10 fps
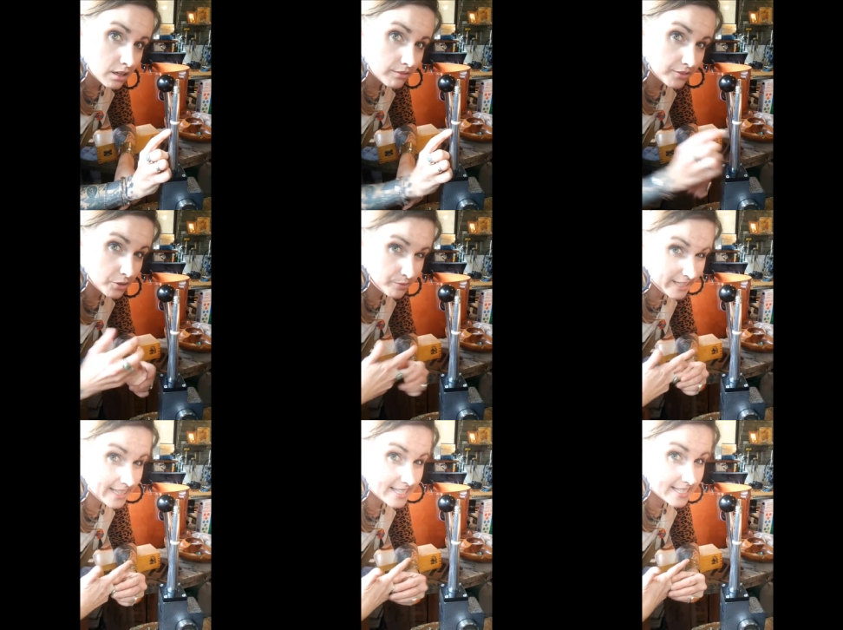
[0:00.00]
for
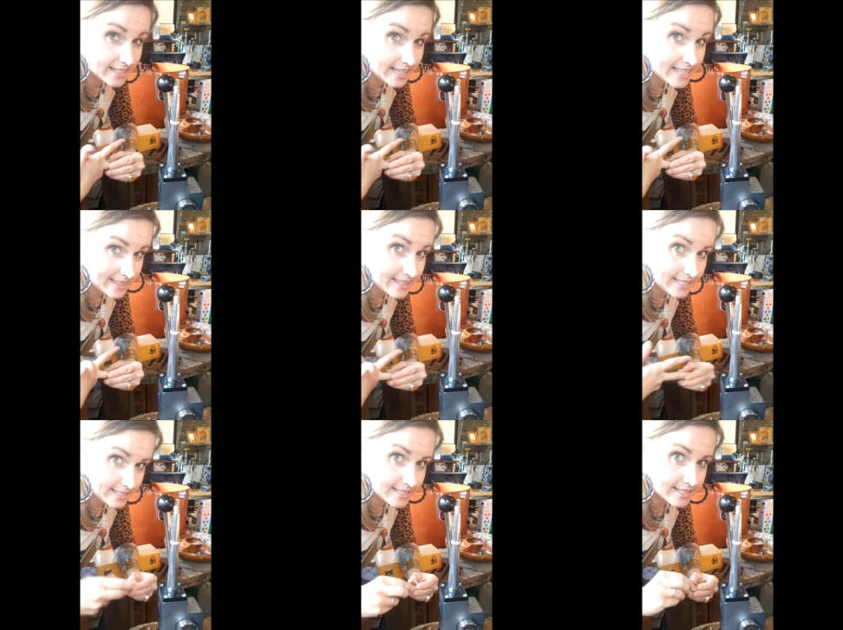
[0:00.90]
rings like
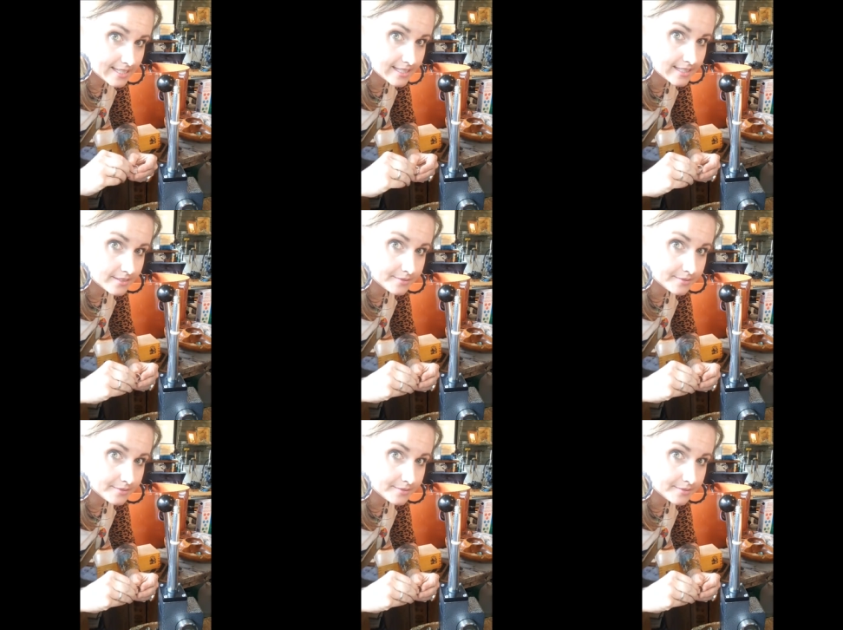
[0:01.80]
this.